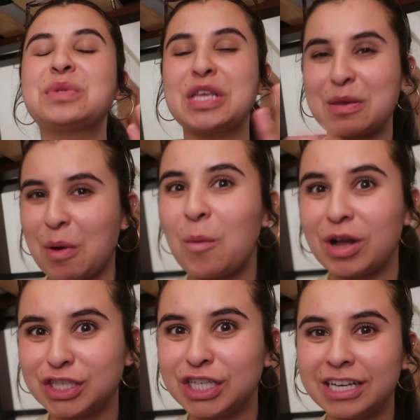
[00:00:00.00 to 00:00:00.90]
keep on
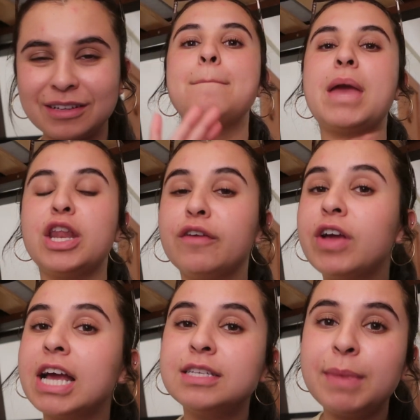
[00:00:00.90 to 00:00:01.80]
watching. Many of you
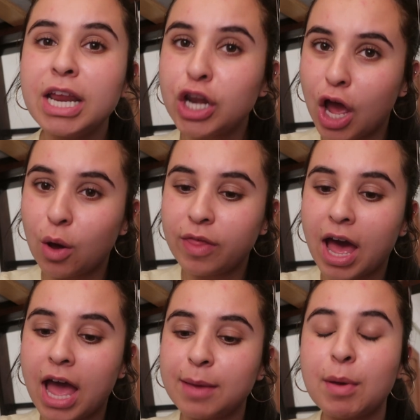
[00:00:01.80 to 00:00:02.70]
guys may know
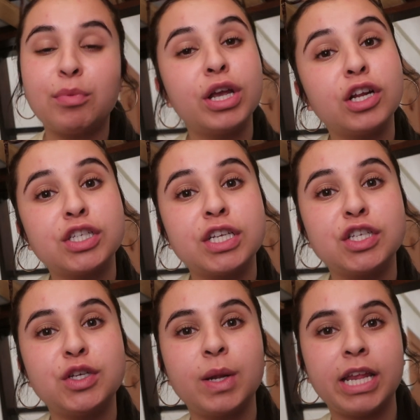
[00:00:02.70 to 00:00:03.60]
that I am a pre-nursing
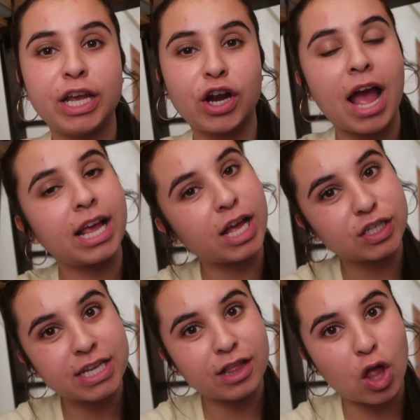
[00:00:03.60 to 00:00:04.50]
student here at Cal
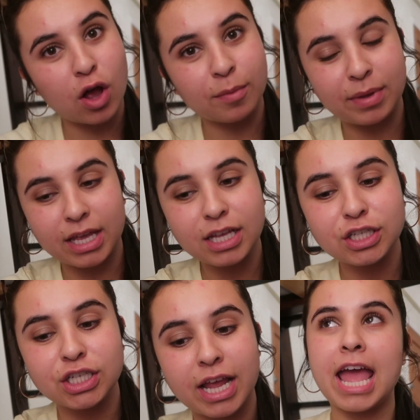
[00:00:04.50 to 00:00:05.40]
State Long Beach,